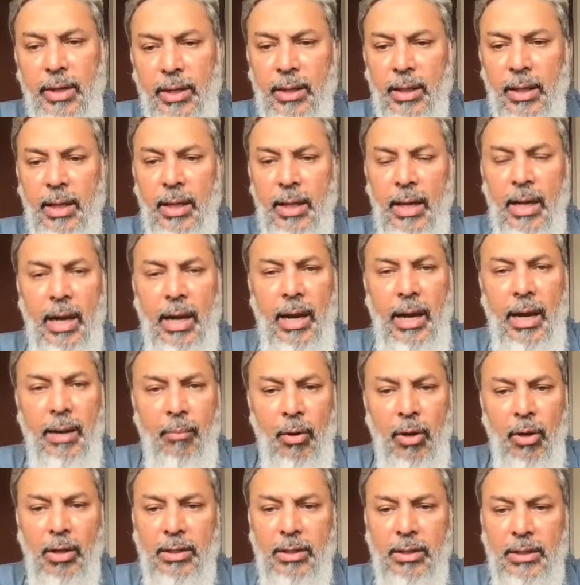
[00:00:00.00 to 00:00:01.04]
it. I
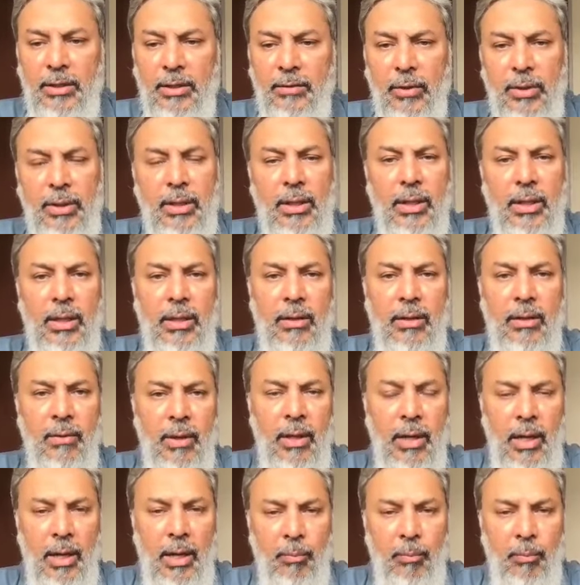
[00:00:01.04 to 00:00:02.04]
apologize for the